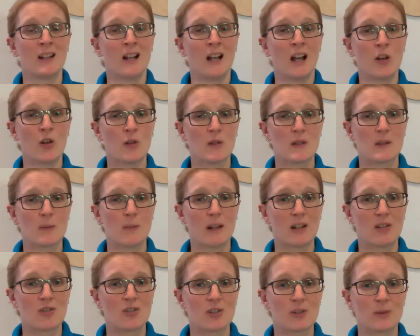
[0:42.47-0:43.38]
And not to
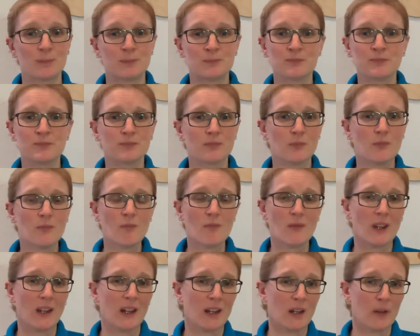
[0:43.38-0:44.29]
mention,
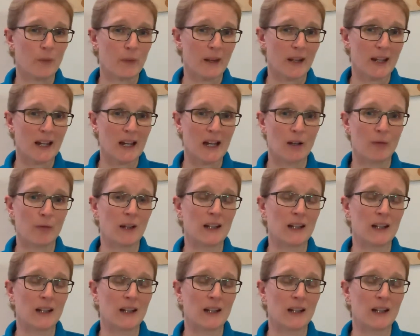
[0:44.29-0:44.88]
if they have